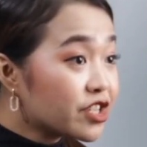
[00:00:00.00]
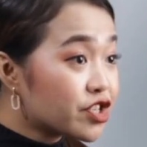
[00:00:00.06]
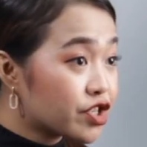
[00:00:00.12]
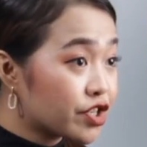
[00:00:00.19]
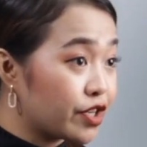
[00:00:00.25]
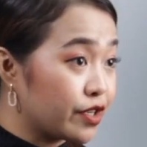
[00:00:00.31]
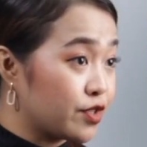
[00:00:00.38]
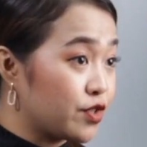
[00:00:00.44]

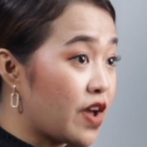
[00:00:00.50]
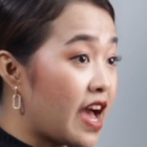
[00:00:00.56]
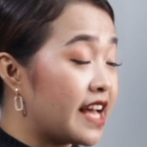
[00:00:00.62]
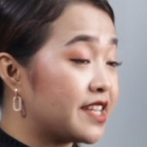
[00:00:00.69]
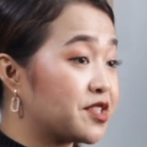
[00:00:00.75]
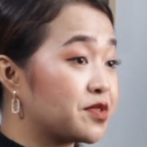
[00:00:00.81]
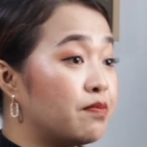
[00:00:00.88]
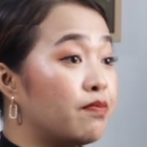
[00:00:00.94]
sure to
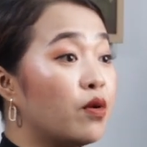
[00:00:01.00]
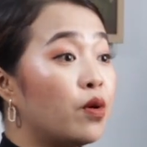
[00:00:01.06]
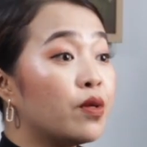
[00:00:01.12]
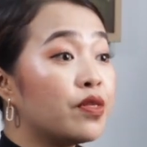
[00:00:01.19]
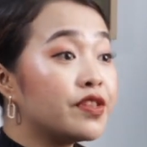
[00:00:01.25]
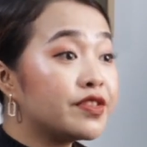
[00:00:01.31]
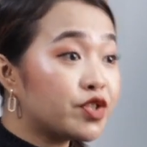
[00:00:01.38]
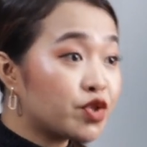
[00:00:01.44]
ask
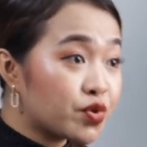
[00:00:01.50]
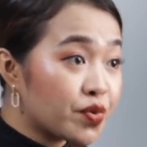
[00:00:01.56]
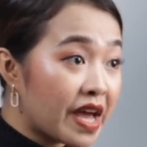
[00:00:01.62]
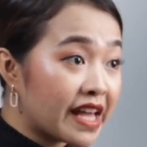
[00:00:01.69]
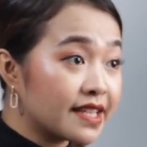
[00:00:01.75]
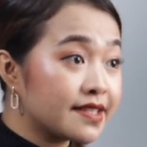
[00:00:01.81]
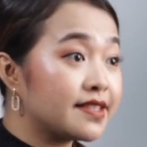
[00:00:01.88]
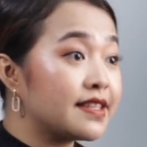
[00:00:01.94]
both the
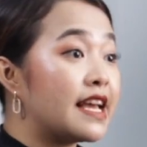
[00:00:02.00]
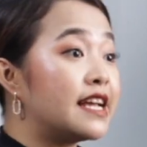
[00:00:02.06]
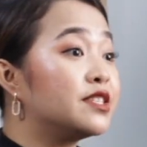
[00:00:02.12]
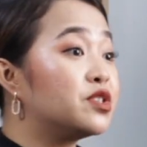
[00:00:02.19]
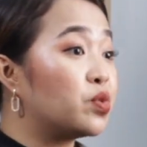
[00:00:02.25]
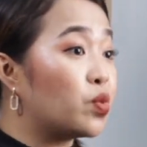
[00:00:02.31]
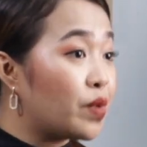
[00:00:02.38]
strengths and